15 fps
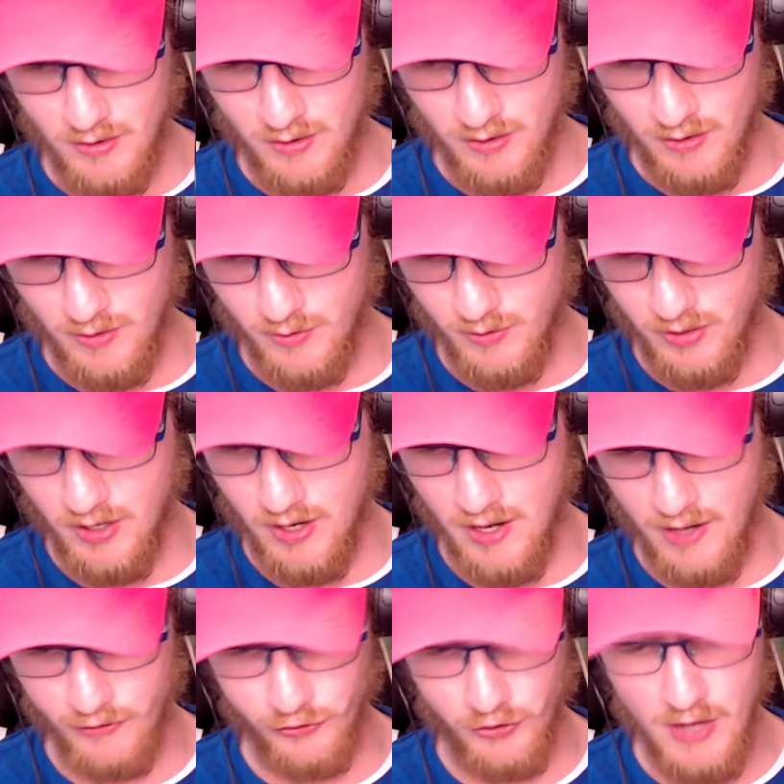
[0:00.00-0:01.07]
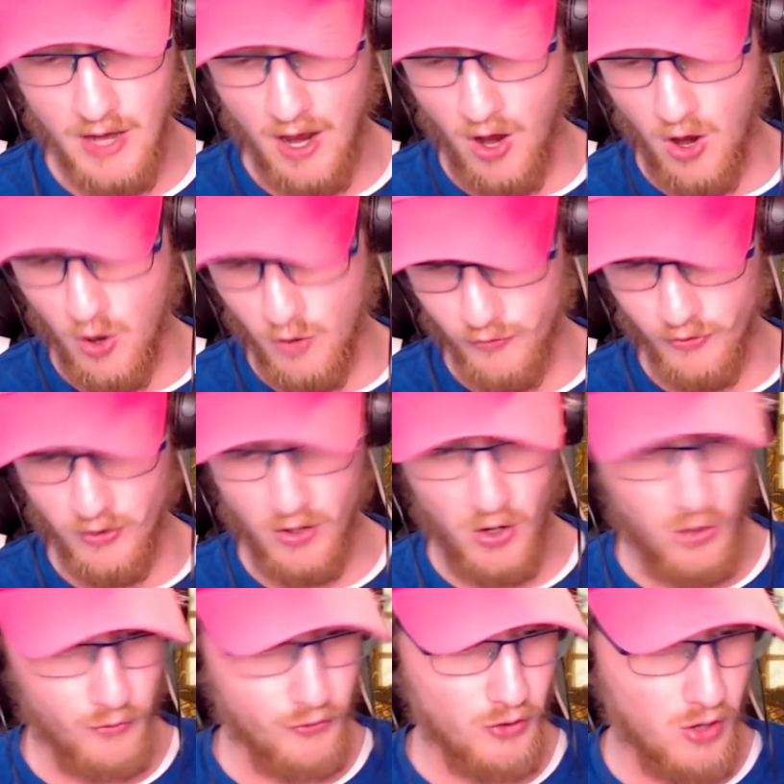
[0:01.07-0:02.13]
Okay, so yeah,
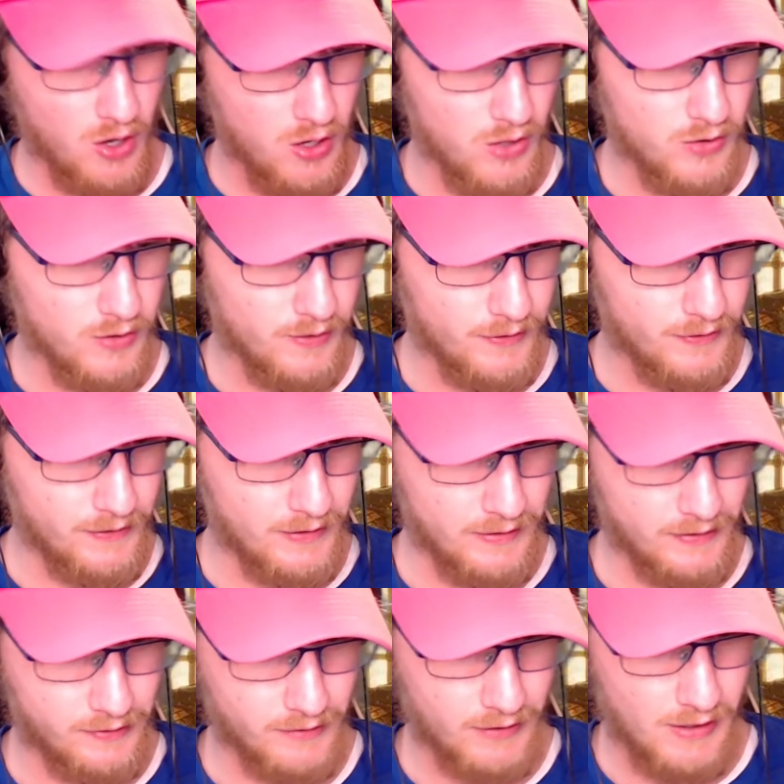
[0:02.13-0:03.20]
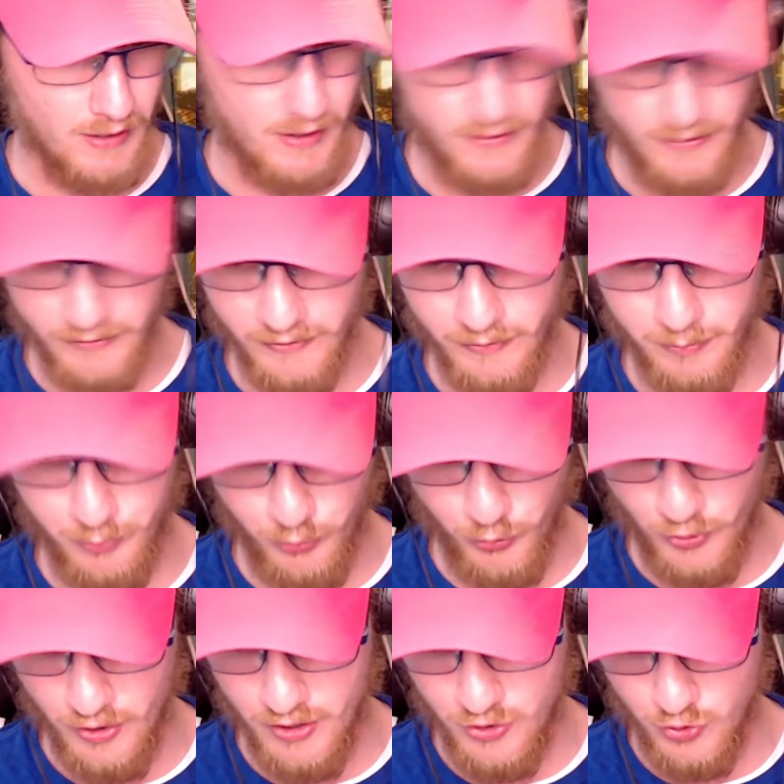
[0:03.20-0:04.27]
overall, this is
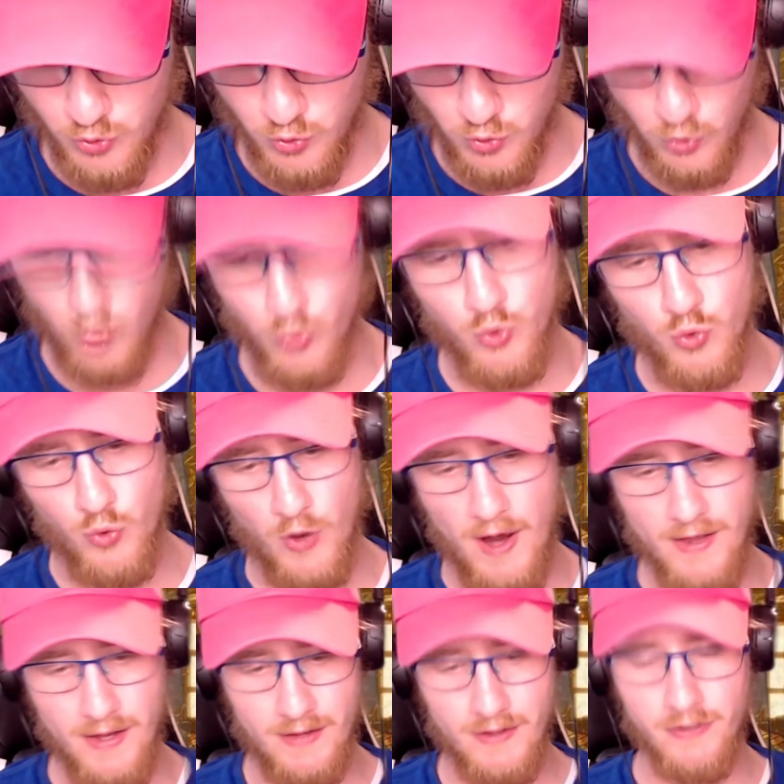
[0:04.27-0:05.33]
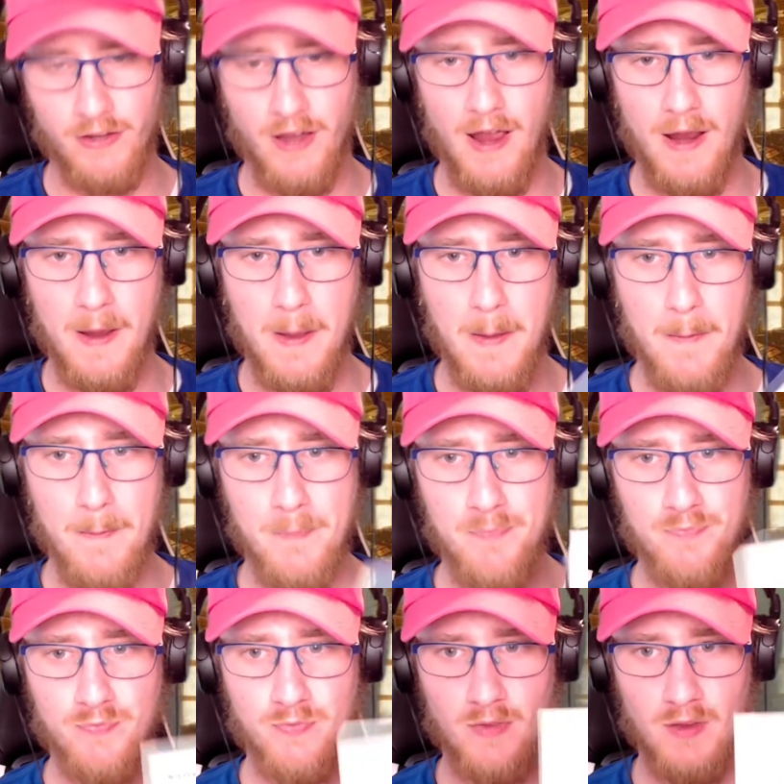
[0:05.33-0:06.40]
pretty cool. Ooh, I like this guy,
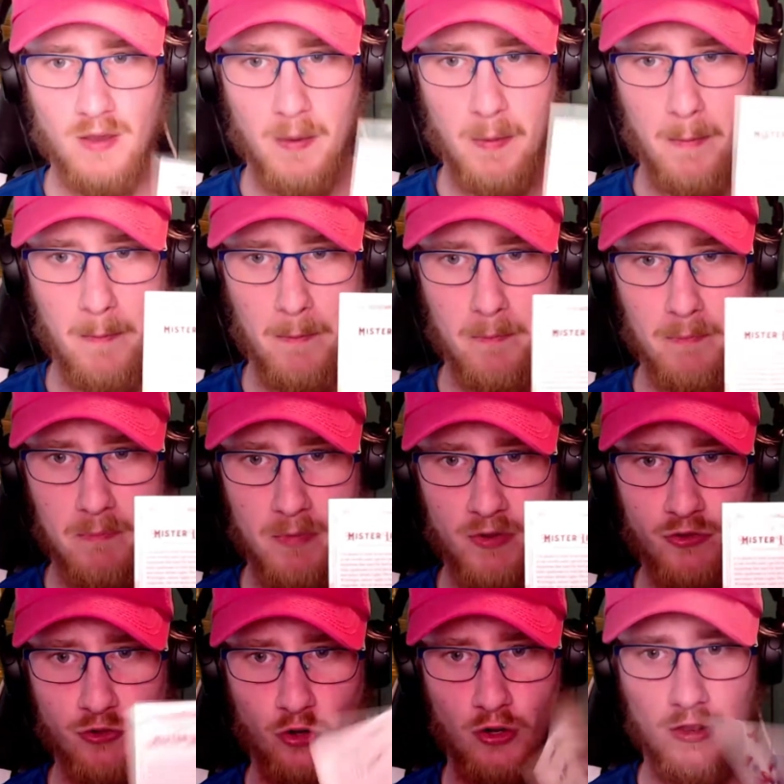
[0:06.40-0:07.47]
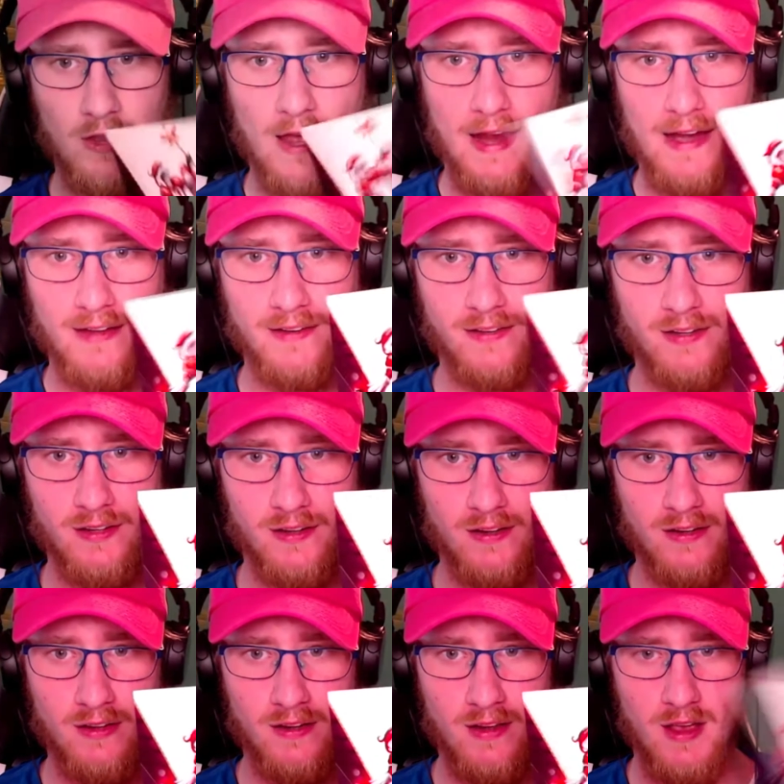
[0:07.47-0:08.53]
Mr. Light.
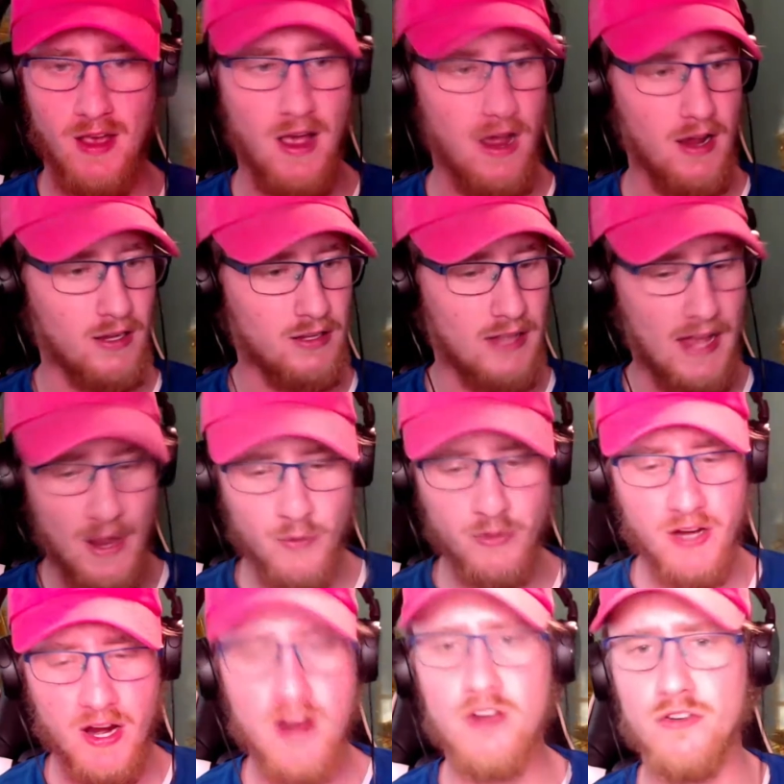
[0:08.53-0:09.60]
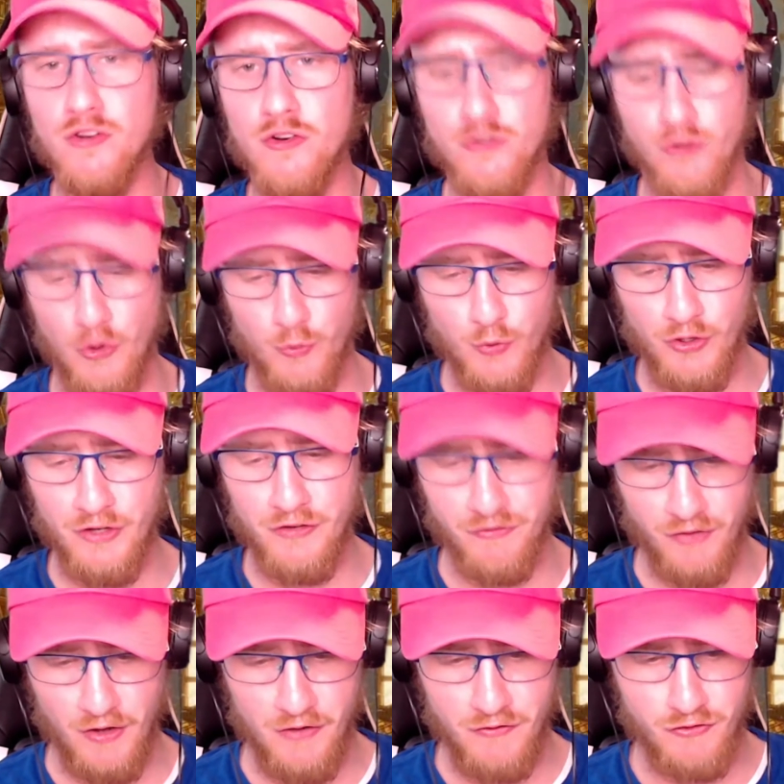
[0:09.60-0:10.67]
Clown characters are really
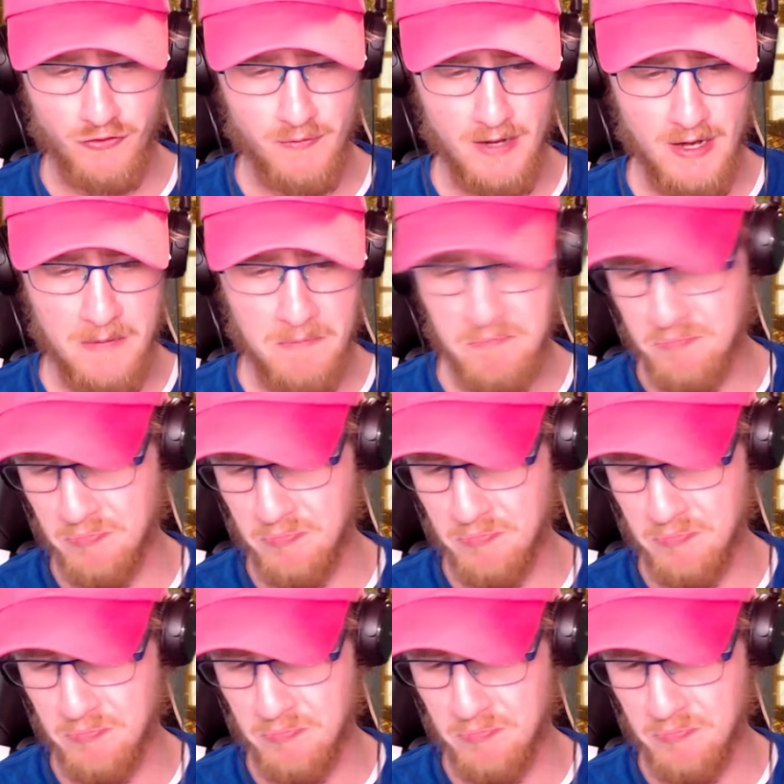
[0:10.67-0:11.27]
fun for me.